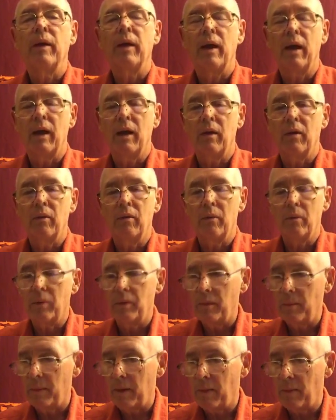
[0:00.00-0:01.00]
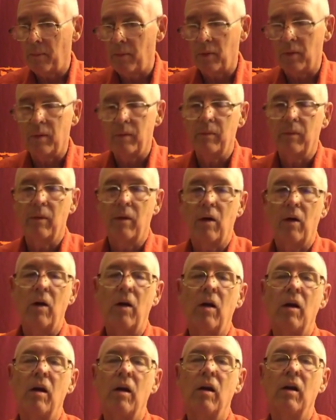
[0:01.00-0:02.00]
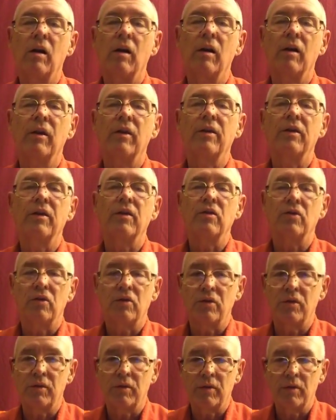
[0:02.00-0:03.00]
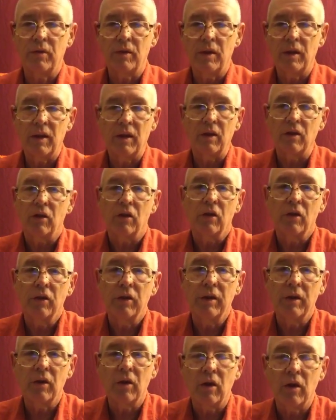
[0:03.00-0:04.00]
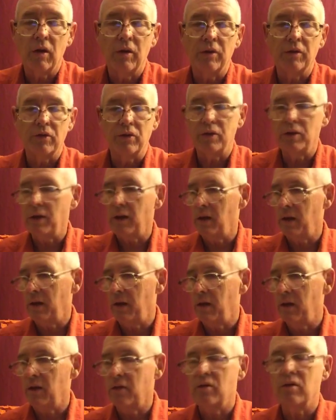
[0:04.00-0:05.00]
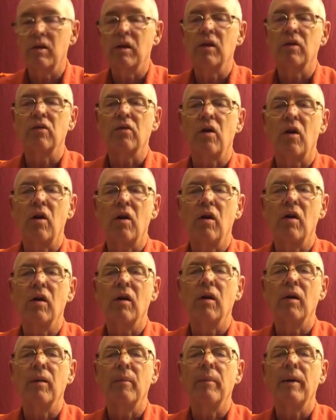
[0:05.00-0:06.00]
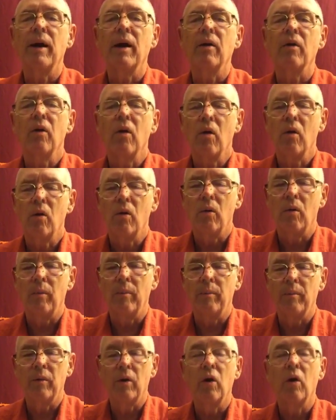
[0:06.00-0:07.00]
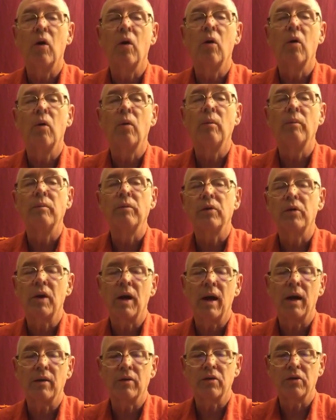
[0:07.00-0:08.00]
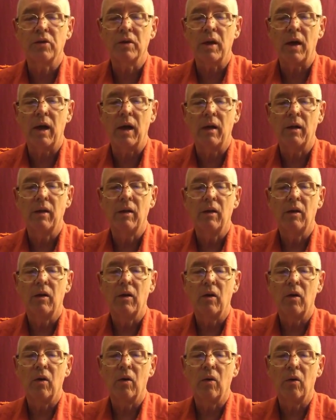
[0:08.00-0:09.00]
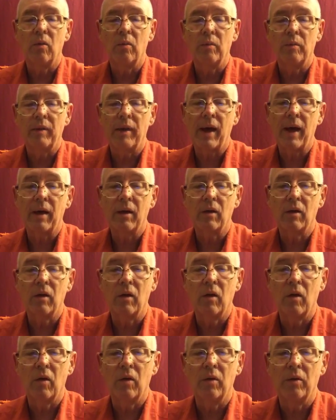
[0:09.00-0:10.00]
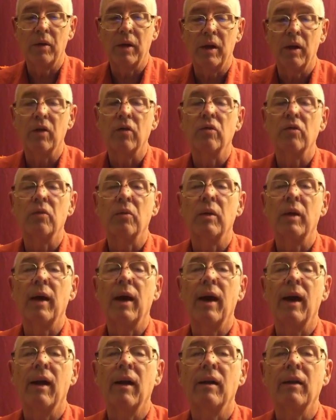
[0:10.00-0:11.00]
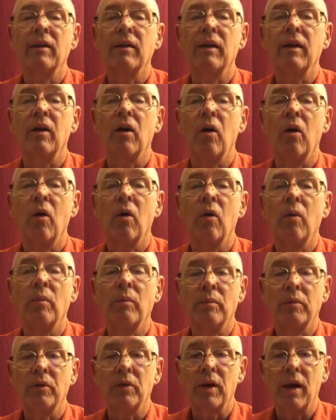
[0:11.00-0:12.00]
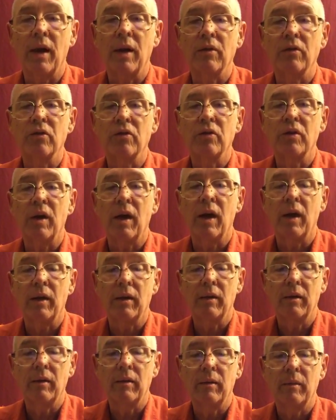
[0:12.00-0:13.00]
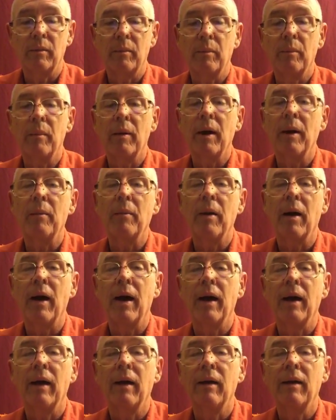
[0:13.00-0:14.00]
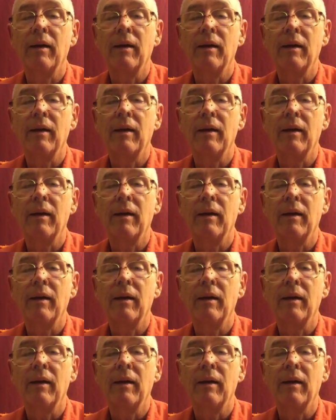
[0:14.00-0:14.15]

And remember, all of this, including all the silliness, is all about Om. Om Tat Sat. Om. That alone is reality. Om Tat Sat. Bye-bye.